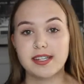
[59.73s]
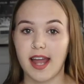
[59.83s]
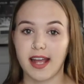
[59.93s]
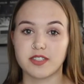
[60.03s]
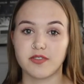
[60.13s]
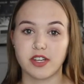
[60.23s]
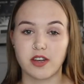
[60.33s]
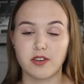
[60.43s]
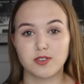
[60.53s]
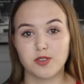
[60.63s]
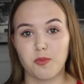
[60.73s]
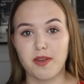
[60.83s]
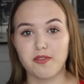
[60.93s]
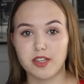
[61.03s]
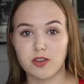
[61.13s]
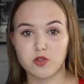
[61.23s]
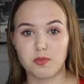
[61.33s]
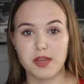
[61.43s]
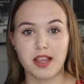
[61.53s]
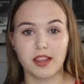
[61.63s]
next video, so my videos
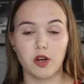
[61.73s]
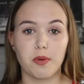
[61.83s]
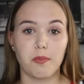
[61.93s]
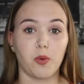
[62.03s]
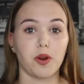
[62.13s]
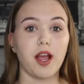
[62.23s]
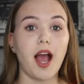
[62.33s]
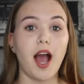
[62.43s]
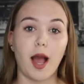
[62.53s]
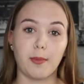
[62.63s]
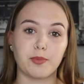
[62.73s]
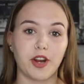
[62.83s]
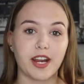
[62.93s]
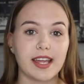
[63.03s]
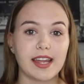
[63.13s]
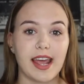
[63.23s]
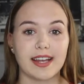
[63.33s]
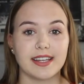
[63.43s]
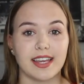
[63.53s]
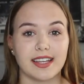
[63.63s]
would be a little bit more upgraded
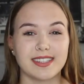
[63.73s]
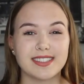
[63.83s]
and like